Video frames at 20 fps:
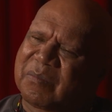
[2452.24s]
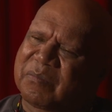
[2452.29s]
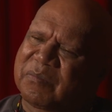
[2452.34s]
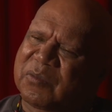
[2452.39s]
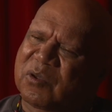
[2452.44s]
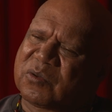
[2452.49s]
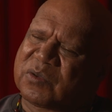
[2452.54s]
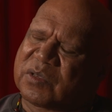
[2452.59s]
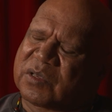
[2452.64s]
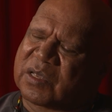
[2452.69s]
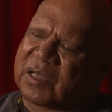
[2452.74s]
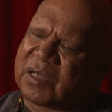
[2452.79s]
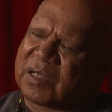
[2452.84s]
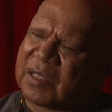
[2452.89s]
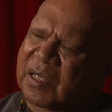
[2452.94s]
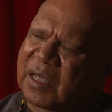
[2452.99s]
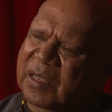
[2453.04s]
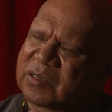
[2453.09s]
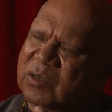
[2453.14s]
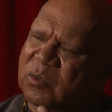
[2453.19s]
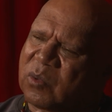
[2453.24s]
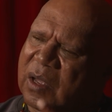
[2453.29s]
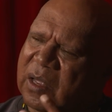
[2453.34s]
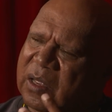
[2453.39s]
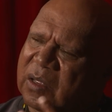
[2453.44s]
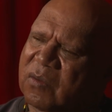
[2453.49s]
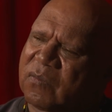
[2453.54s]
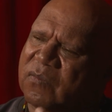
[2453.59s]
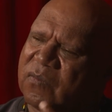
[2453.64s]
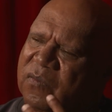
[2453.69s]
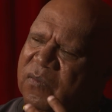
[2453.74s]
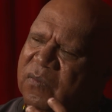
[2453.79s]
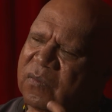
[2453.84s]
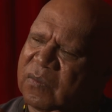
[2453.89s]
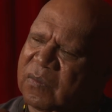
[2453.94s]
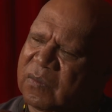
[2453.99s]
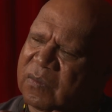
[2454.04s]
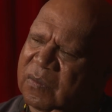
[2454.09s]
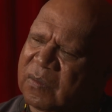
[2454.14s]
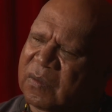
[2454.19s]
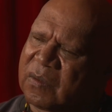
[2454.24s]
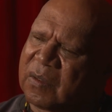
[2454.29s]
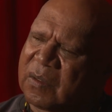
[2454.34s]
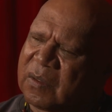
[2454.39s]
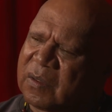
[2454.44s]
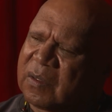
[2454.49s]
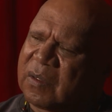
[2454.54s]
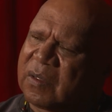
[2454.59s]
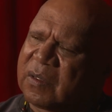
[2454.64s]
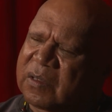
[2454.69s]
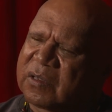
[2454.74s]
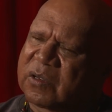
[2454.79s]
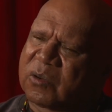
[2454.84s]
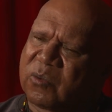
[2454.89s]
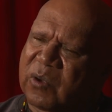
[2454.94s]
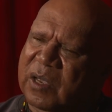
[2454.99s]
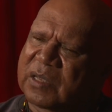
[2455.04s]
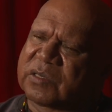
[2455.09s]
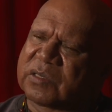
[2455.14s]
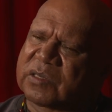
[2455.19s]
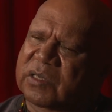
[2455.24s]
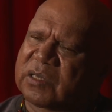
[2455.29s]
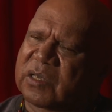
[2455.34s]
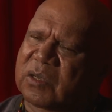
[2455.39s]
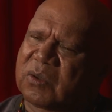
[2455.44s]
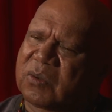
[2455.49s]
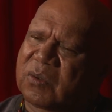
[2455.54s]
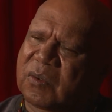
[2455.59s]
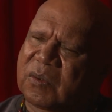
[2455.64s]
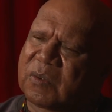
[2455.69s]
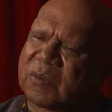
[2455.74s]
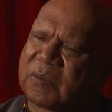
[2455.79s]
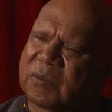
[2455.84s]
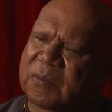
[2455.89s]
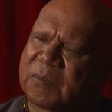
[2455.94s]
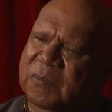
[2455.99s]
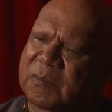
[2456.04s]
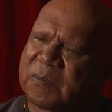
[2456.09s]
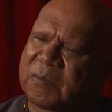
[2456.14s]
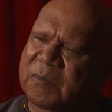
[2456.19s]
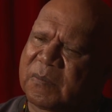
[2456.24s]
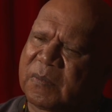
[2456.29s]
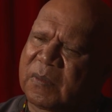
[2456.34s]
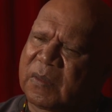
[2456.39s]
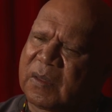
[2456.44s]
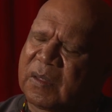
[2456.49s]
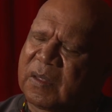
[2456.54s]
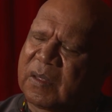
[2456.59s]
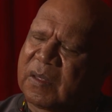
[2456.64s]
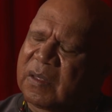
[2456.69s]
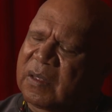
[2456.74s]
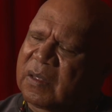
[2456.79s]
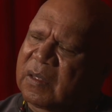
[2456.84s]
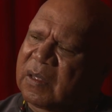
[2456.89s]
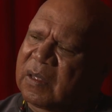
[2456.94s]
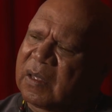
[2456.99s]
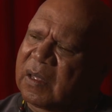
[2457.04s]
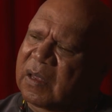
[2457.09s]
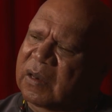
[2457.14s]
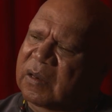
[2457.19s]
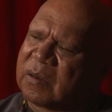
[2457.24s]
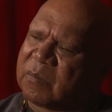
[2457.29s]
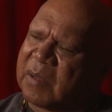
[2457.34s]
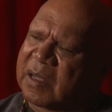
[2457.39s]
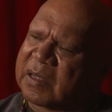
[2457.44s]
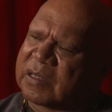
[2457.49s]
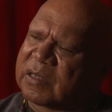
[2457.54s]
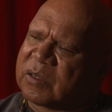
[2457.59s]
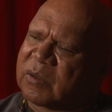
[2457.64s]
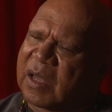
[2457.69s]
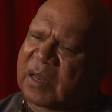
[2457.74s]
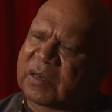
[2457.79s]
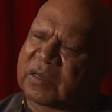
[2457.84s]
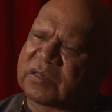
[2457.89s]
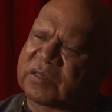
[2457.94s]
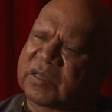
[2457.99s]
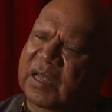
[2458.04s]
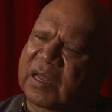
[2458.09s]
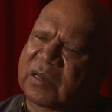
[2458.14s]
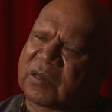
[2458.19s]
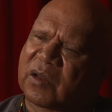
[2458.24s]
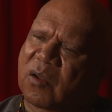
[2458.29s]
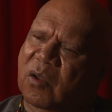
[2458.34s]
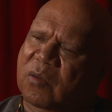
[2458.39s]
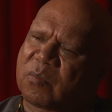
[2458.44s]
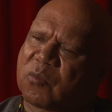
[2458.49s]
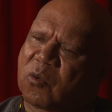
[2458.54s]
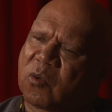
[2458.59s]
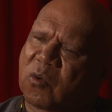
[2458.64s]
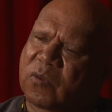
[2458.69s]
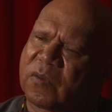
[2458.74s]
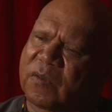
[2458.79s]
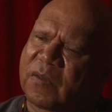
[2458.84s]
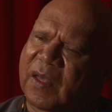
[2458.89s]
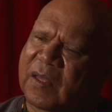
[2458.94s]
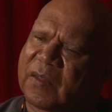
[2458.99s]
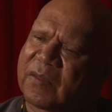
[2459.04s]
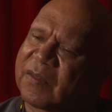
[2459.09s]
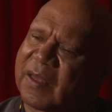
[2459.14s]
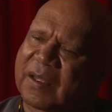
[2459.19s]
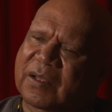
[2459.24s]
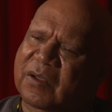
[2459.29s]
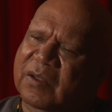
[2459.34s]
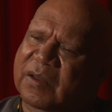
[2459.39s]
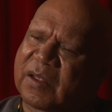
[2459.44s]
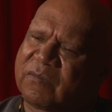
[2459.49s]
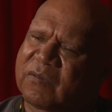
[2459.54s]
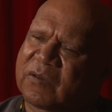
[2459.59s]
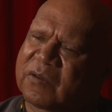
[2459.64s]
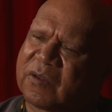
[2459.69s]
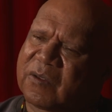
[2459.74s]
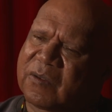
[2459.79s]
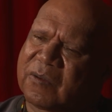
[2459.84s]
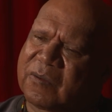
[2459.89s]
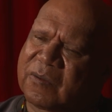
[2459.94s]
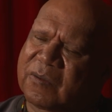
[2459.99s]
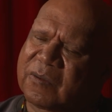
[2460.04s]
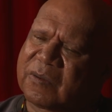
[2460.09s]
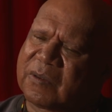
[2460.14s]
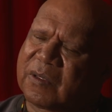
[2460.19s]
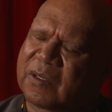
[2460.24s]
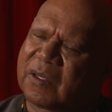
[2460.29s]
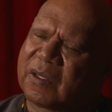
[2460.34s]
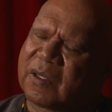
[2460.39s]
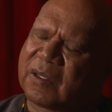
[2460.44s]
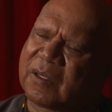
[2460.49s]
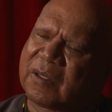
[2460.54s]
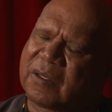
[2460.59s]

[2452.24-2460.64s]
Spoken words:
Music has a way of caressing you and making you understand a lot more than they could ever do. Yeah.